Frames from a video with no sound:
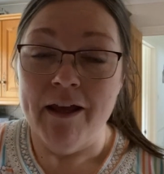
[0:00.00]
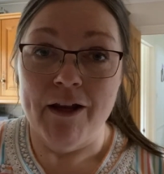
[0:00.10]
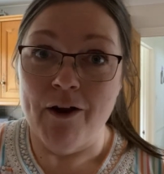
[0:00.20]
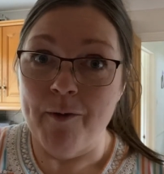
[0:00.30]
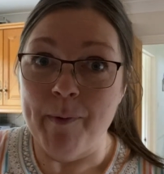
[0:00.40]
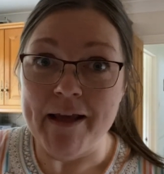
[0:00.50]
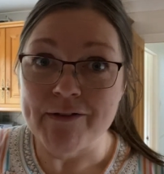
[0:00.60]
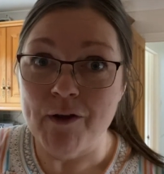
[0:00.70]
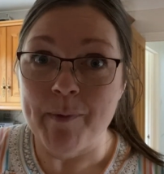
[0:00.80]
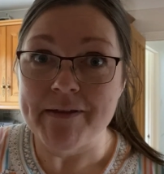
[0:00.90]
you know, being
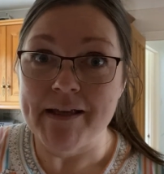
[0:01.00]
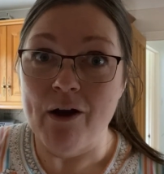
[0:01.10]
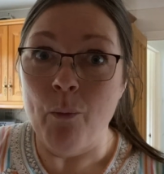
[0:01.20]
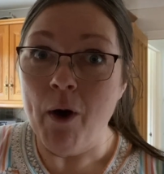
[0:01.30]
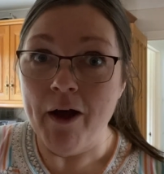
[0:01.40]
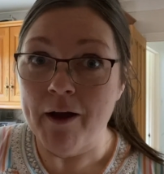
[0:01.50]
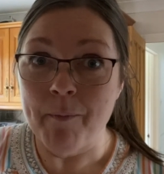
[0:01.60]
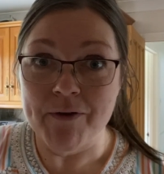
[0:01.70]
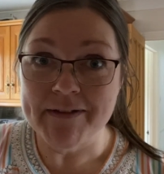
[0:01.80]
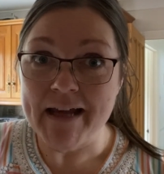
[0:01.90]
so busy, I work
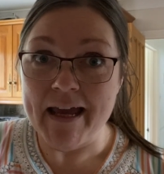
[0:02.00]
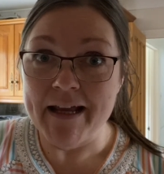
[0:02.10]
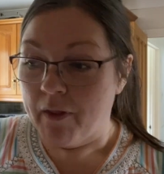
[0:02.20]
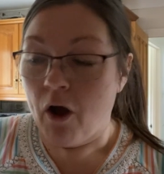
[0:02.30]
most days,